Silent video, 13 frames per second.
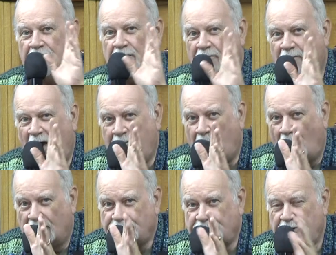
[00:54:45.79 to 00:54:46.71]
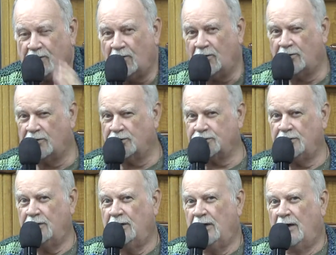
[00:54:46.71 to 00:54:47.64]
And God says, You need to
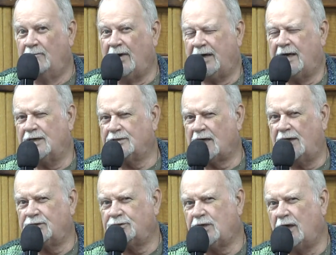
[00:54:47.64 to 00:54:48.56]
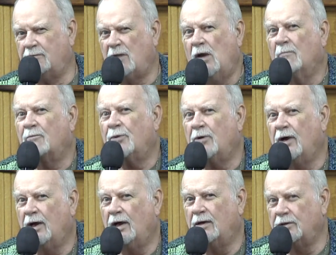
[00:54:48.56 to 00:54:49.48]
hear my voice and
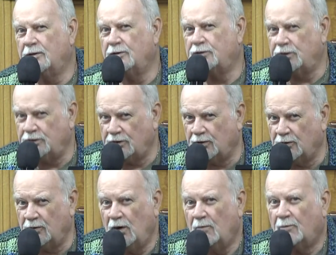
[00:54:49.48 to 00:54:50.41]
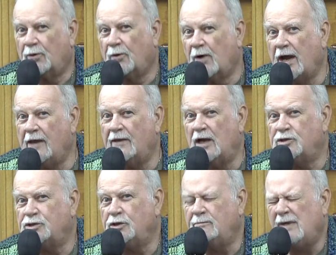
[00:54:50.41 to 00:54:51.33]
hear my marching orders
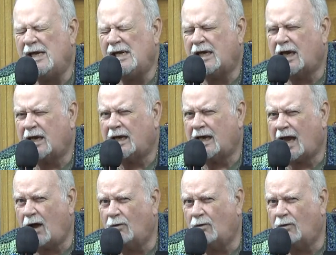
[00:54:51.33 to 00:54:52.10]
because I said